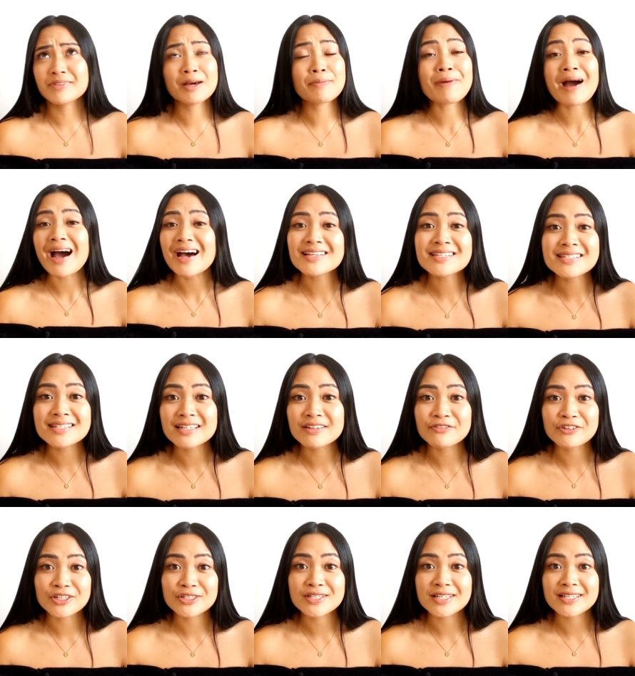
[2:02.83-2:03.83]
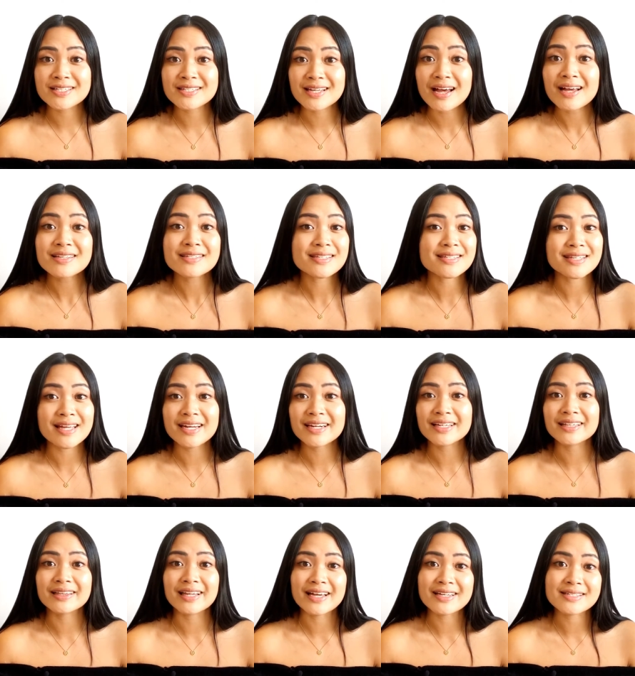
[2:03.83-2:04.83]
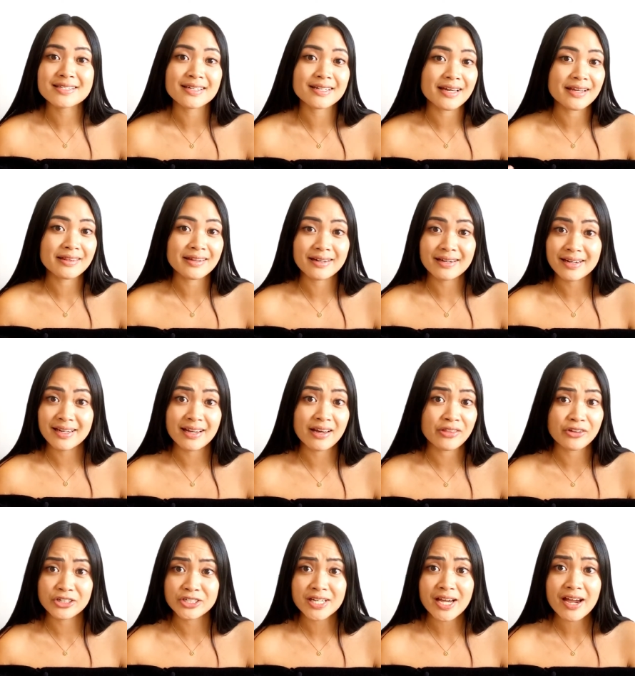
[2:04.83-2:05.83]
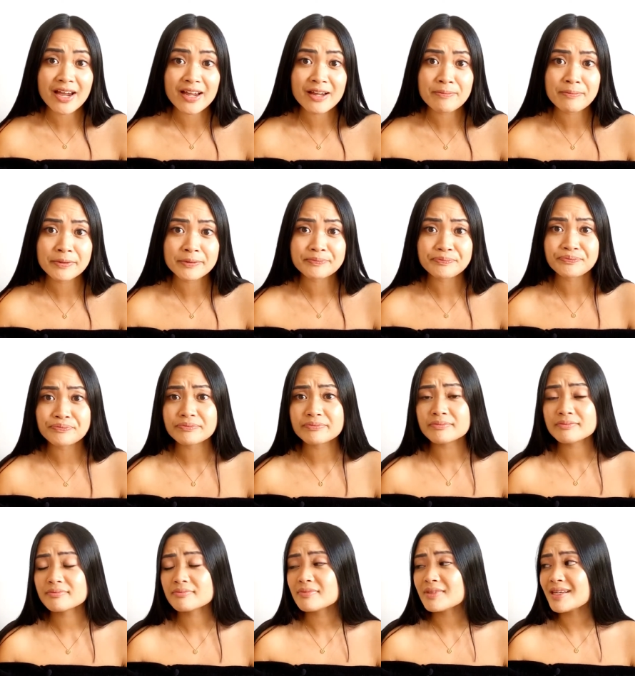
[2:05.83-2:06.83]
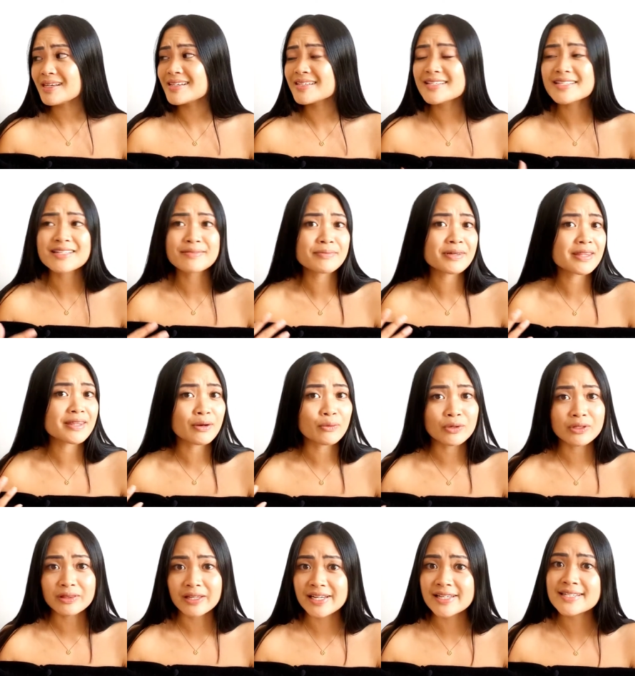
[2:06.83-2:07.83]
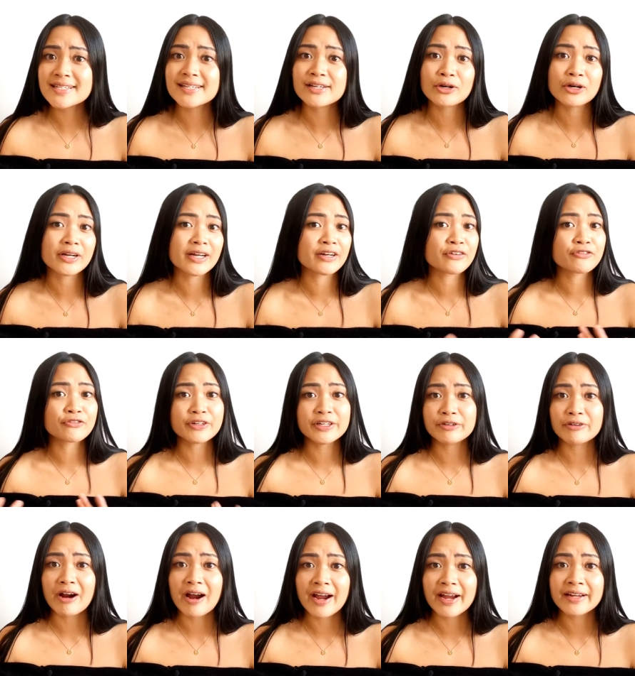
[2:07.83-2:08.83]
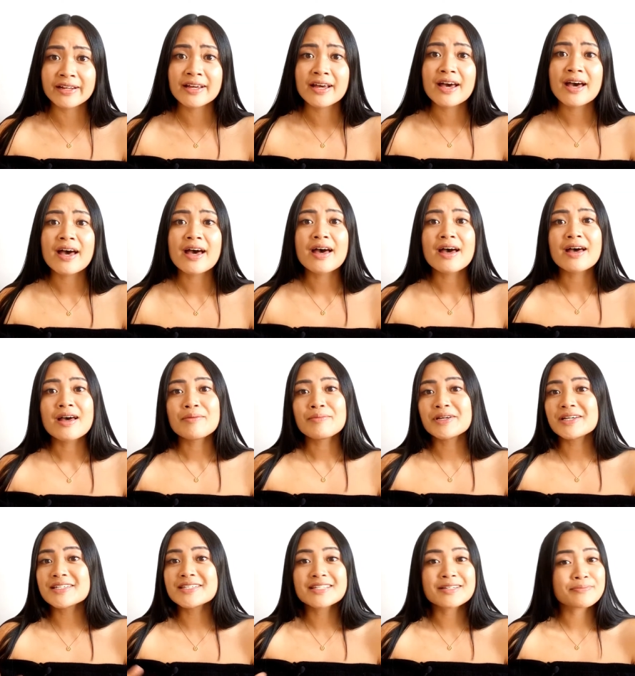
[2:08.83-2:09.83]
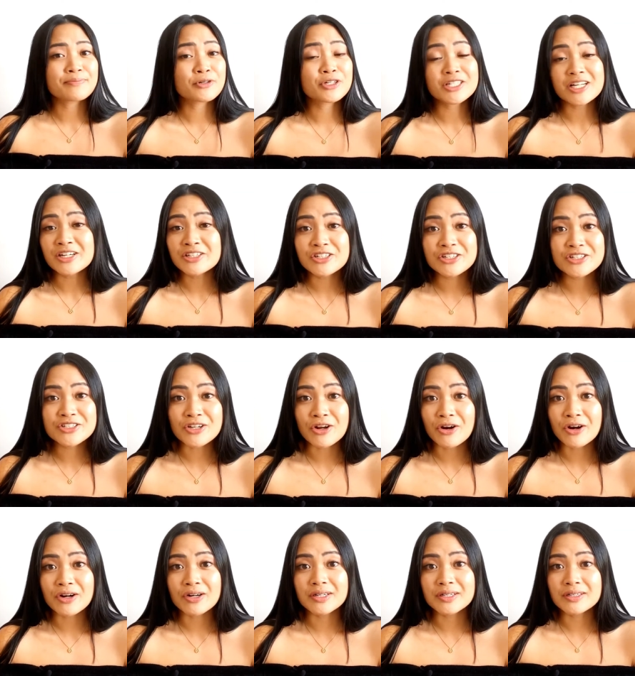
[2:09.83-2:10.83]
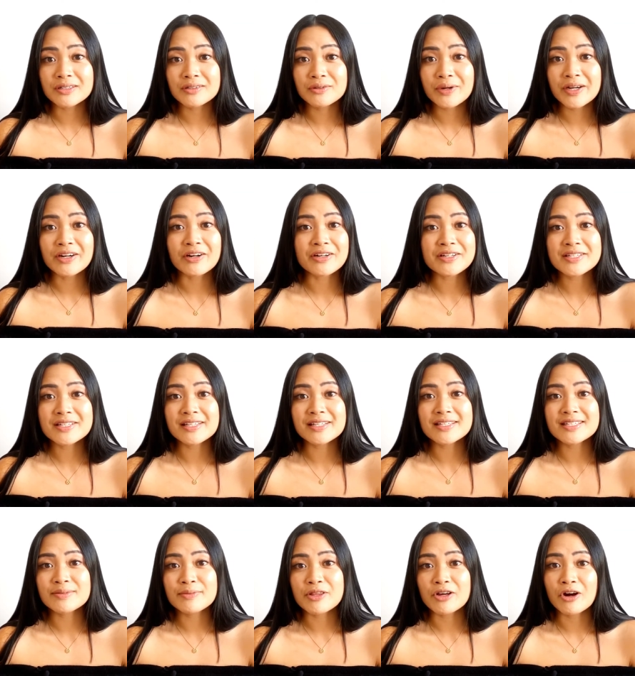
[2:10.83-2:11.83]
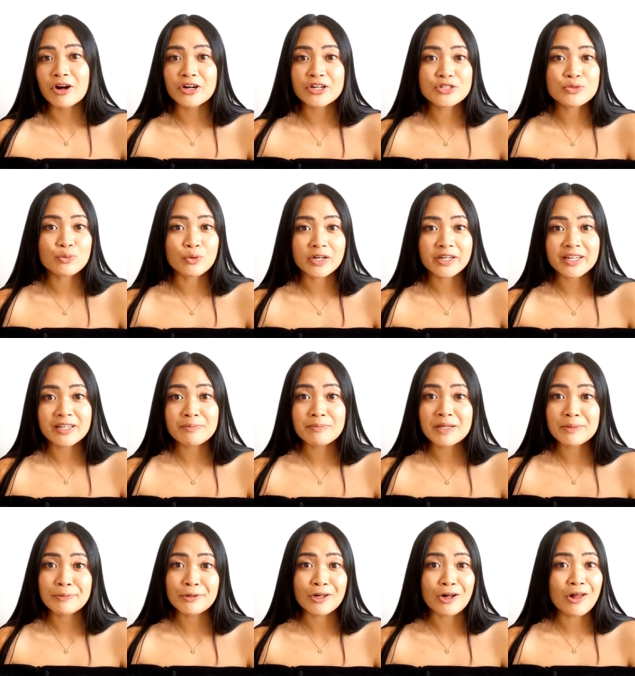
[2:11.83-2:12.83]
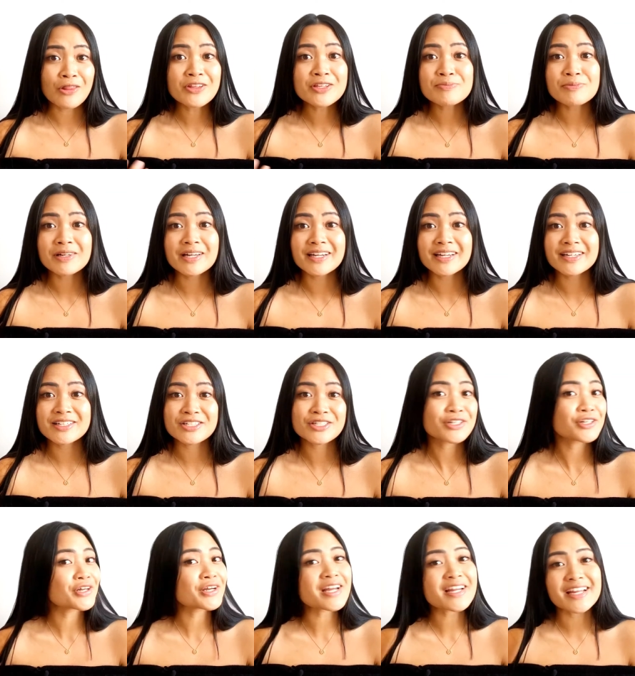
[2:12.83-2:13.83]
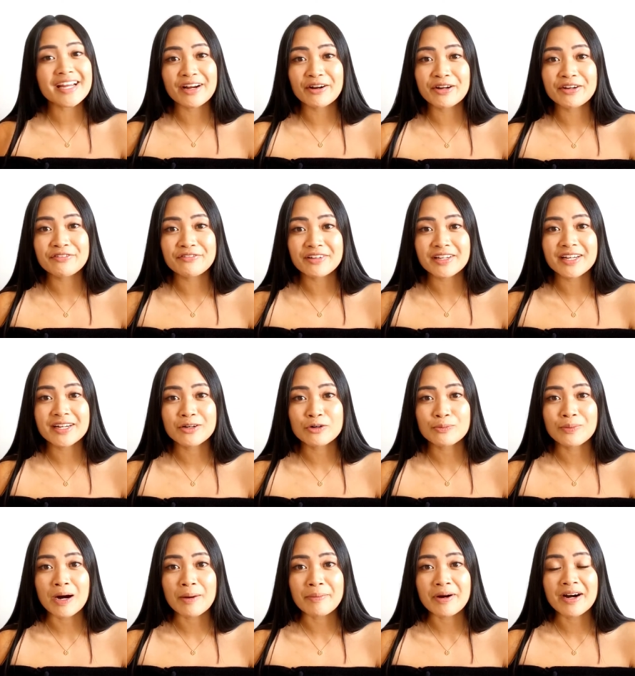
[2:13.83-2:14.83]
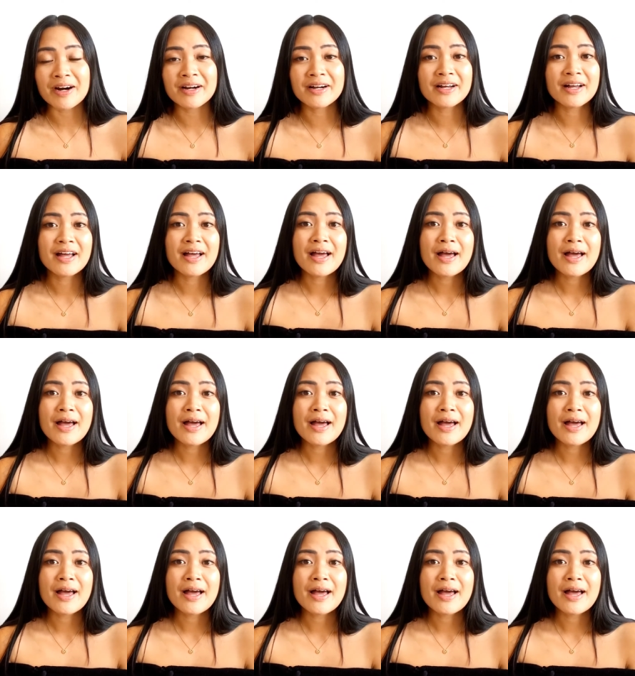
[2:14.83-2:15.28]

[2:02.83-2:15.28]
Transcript: capacity for success is any less than any other type. It doesn't mean that we're lazy or get a free ride because projectors are, quite honestly, some of the hardest working people on this planet. Just look at Gary Vee and Obama.